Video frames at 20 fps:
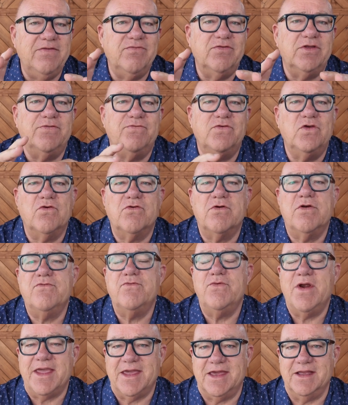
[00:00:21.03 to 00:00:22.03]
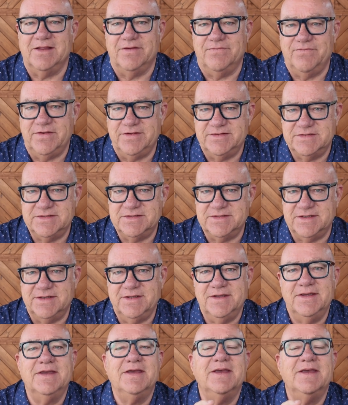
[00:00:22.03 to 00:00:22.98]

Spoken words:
even if you're a regular visitor,